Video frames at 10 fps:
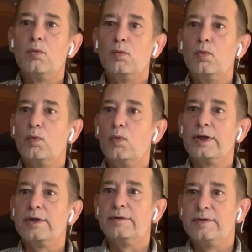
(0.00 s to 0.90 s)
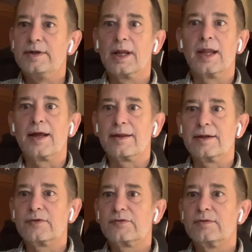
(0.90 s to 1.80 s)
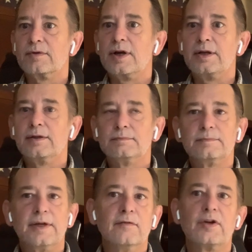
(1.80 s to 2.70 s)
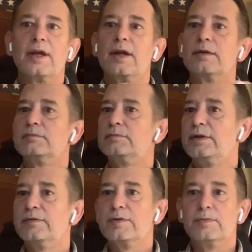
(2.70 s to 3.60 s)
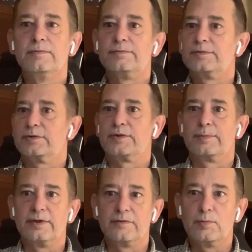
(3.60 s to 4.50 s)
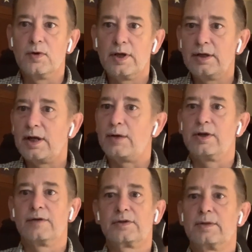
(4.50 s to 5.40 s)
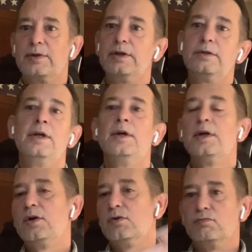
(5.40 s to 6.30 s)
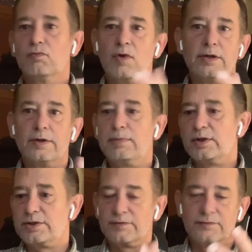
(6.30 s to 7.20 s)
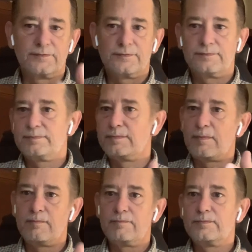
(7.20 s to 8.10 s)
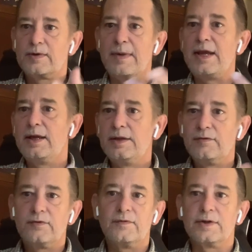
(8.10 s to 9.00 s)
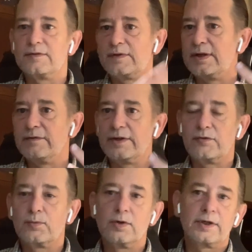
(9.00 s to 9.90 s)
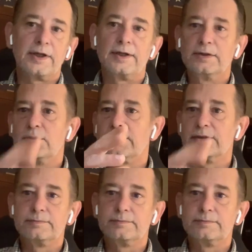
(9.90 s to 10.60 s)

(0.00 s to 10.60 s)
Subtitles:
we did a lot of this, right? Every day. For example, every morning I would have to come in, run a bunch of commands, verify everything's working, look at